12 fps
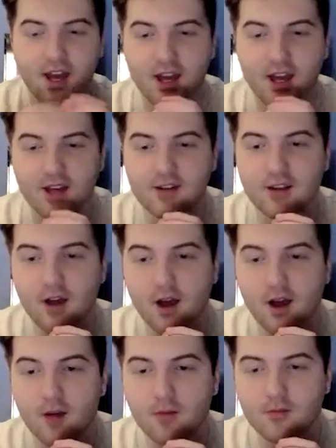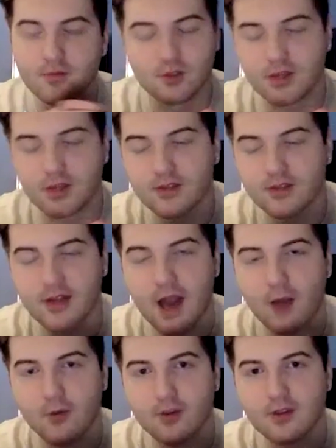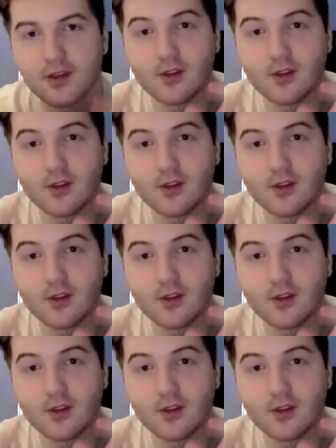and you get that with it.